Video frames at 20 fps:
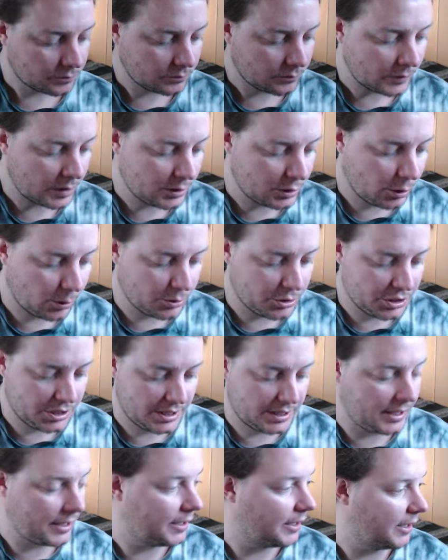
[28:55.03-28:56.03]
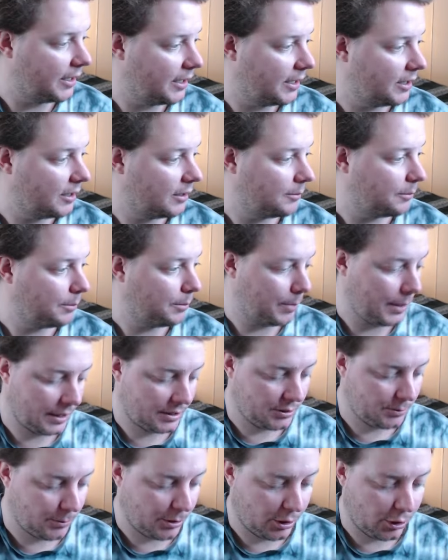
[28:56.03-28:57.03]
So I'll just cd back
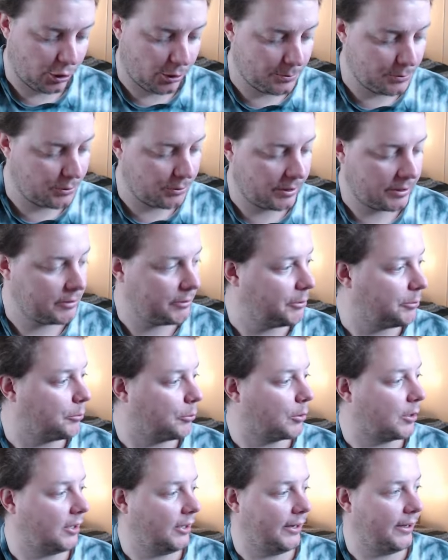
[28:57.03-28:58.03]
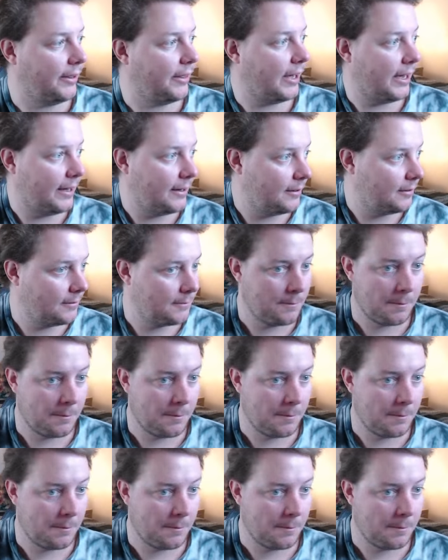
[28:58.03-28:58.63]
to my home directory. We'll clear that.